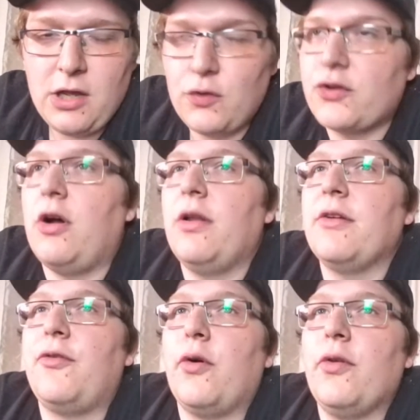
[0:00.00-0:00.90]
who's
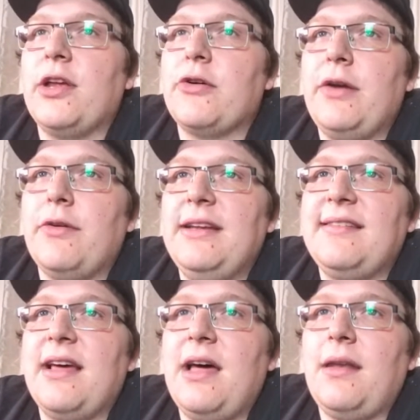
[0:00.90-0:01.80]
calling for the Great
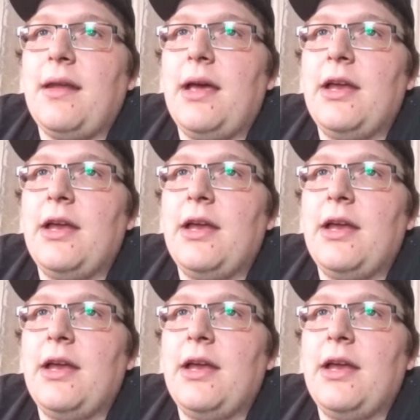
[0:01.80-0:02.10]
Reset